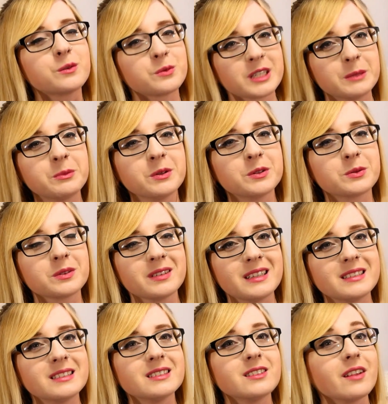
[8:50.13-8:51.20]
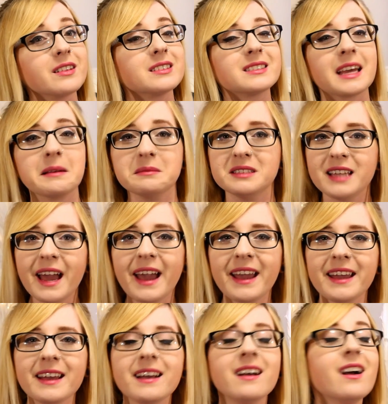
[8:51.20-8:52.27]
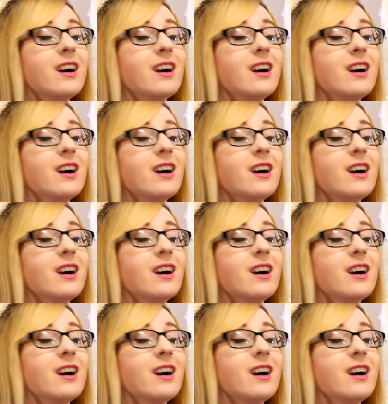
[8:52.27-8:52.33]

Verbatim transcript: Reboot releases on the same day.